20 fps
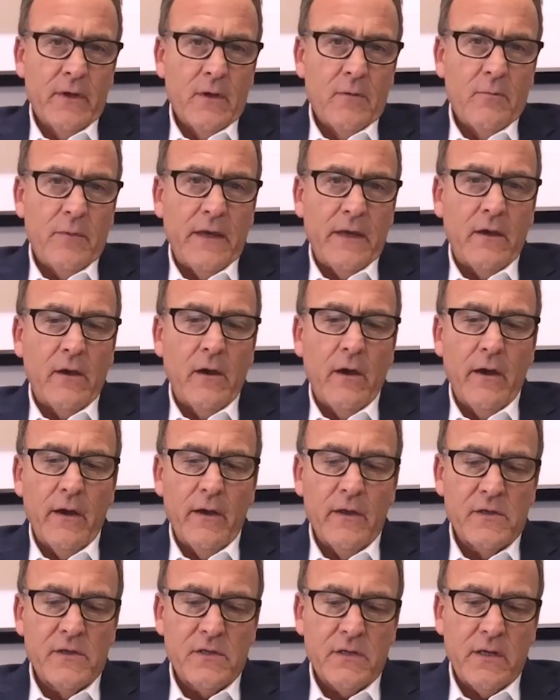
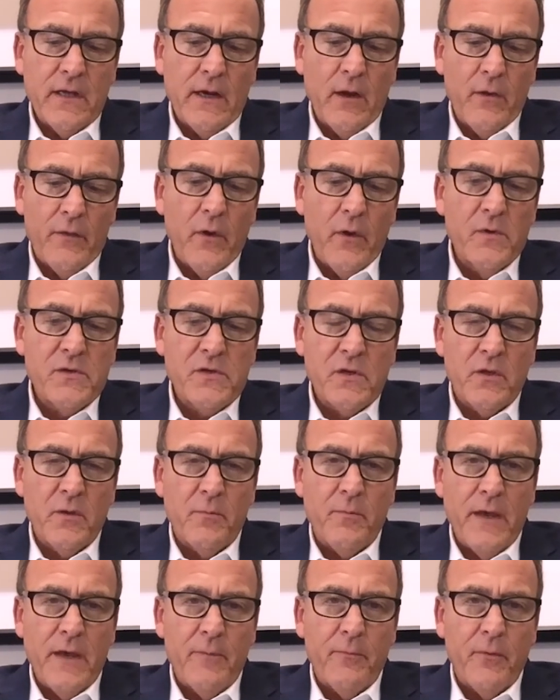because, those are the
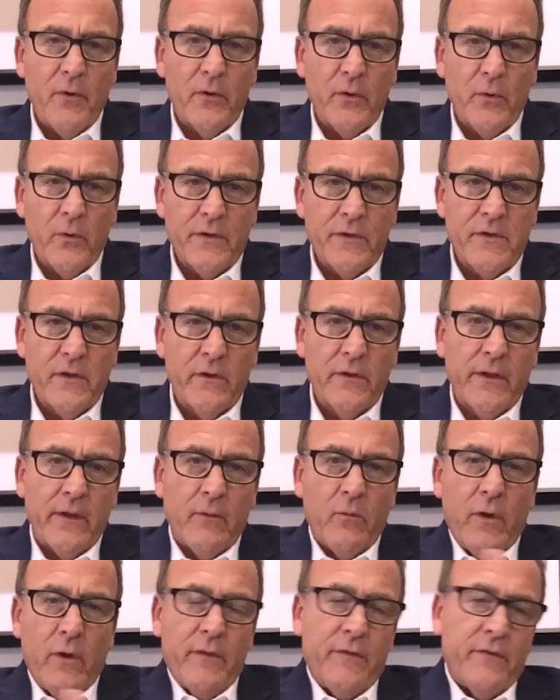people who are dealing
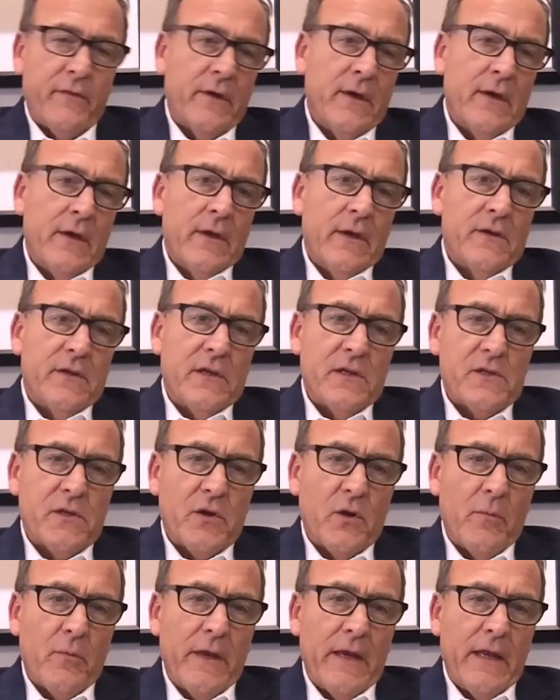with
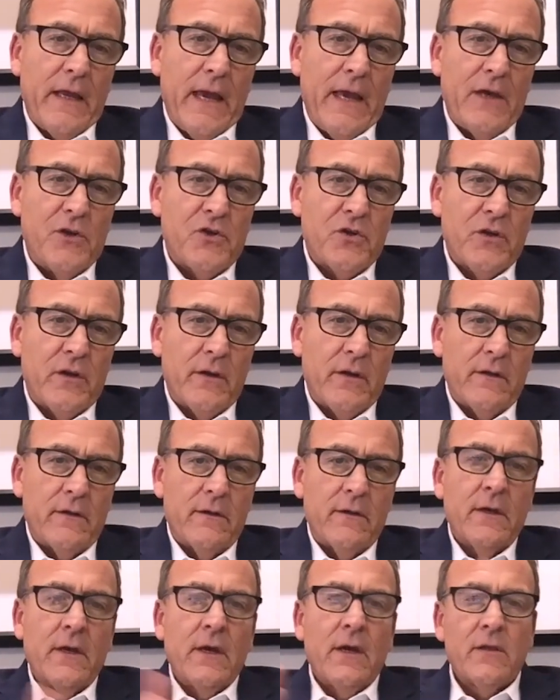
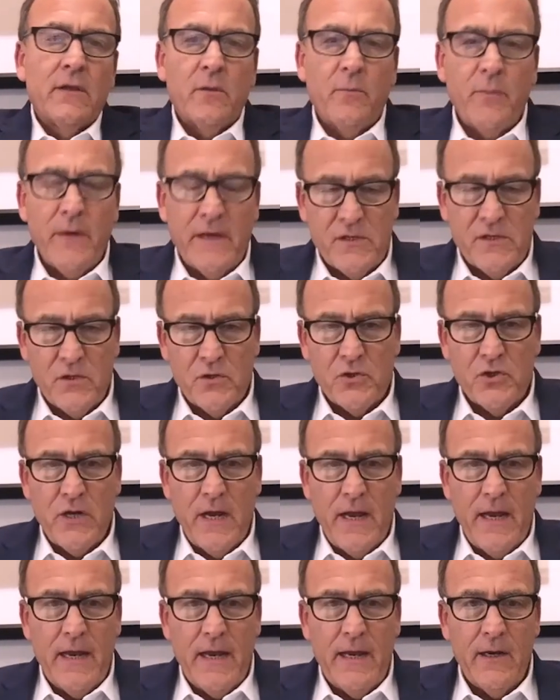disintermediation, the pace of
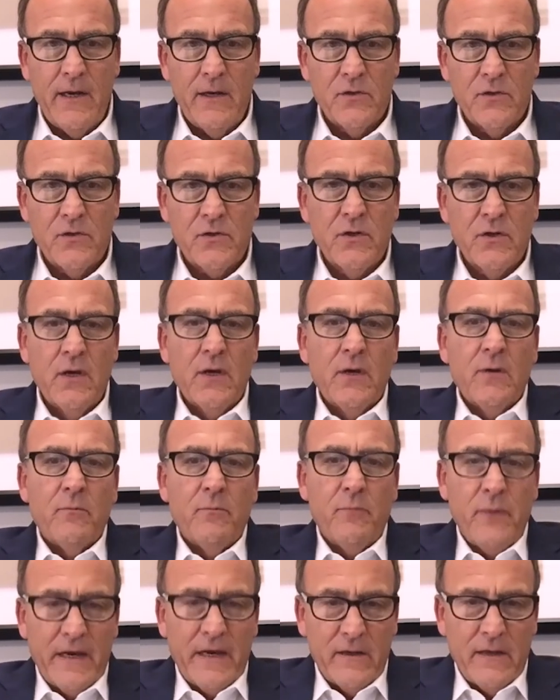change,
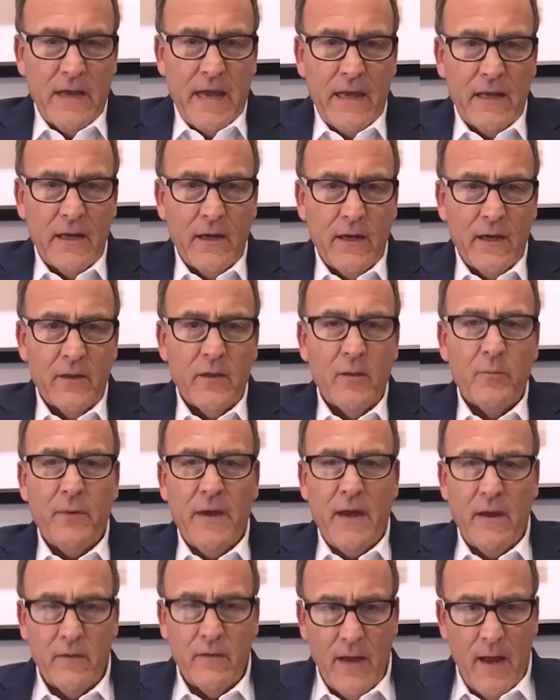big data, the
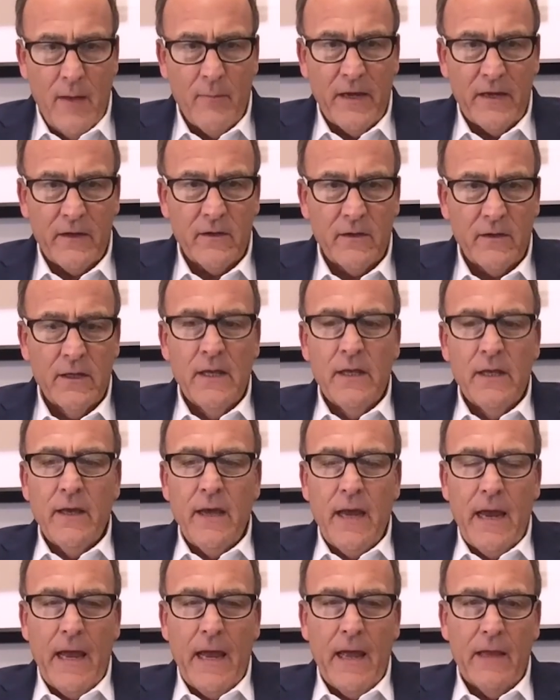pandemic.
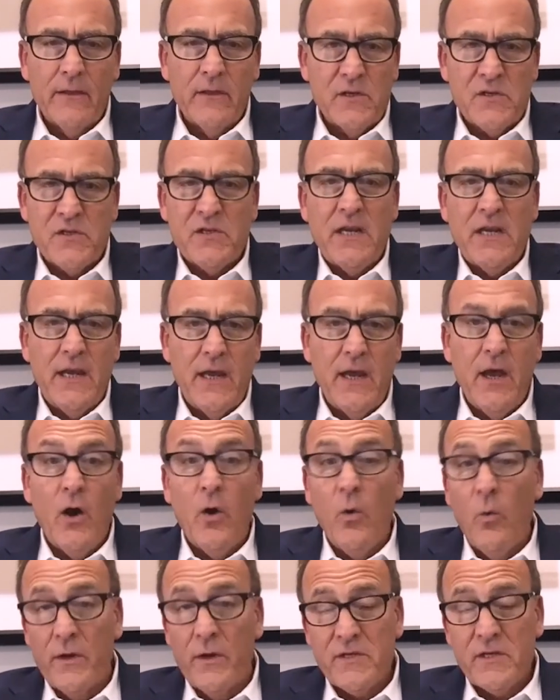And the CEO
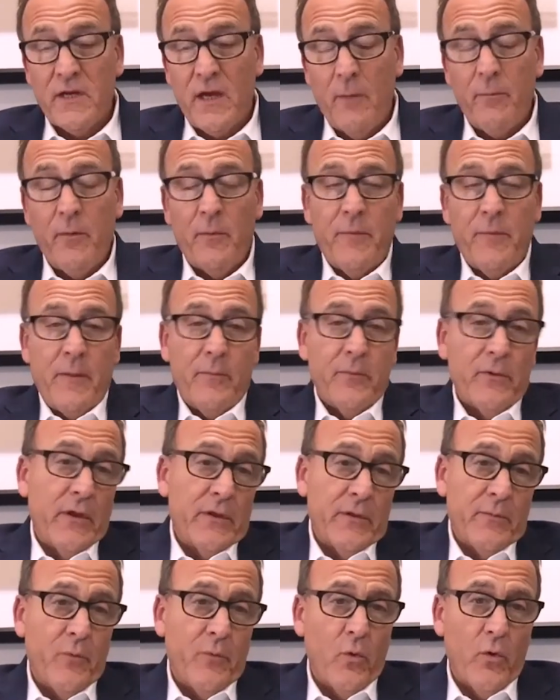wants a couple of people on
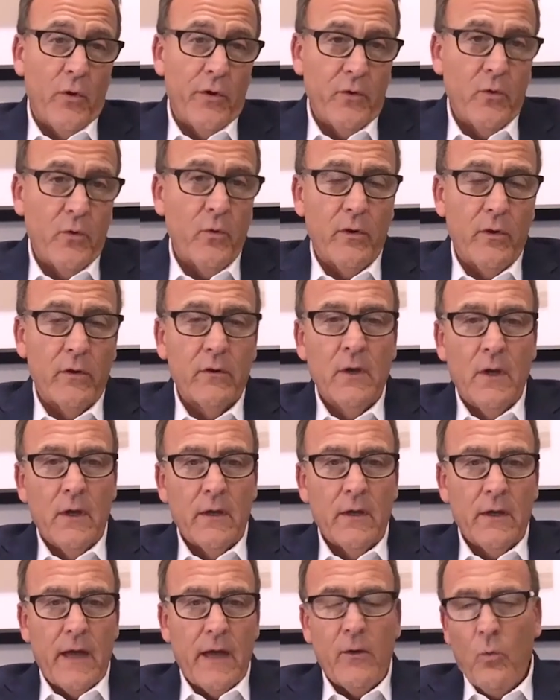the board who are
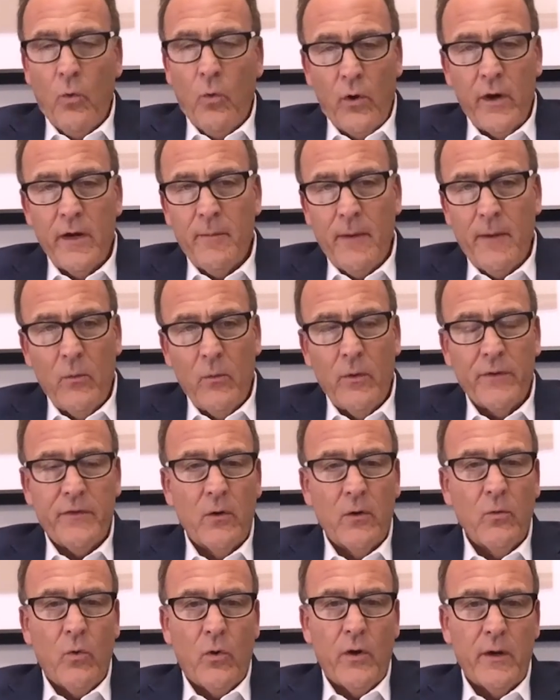kind of worried about what
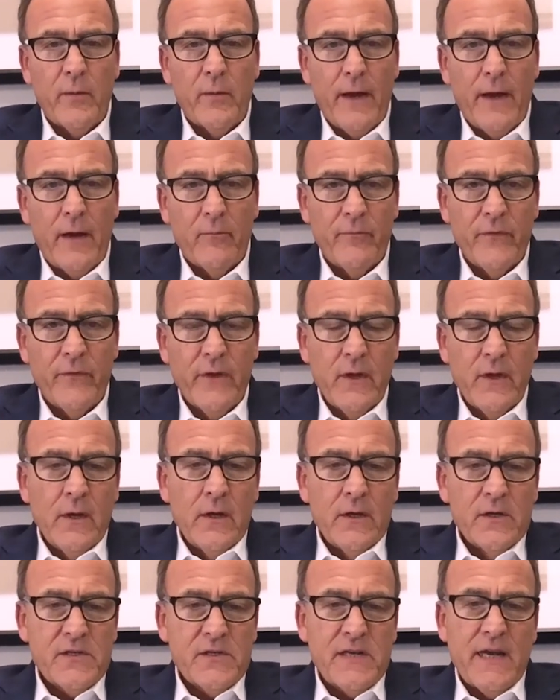they're worried about.
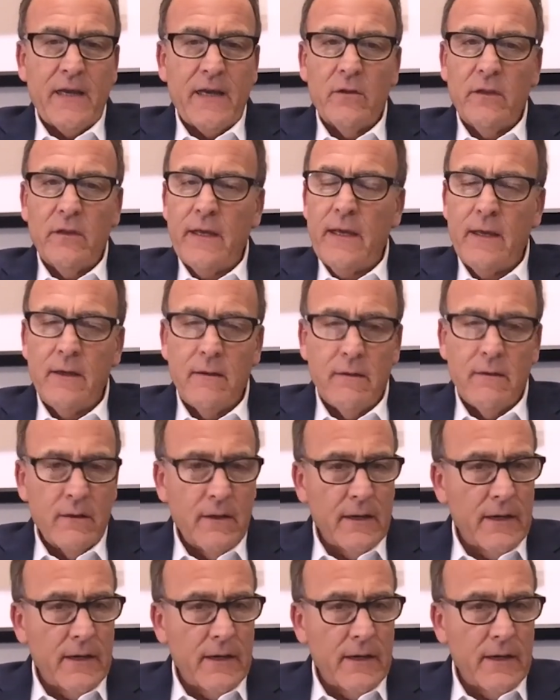Secondly,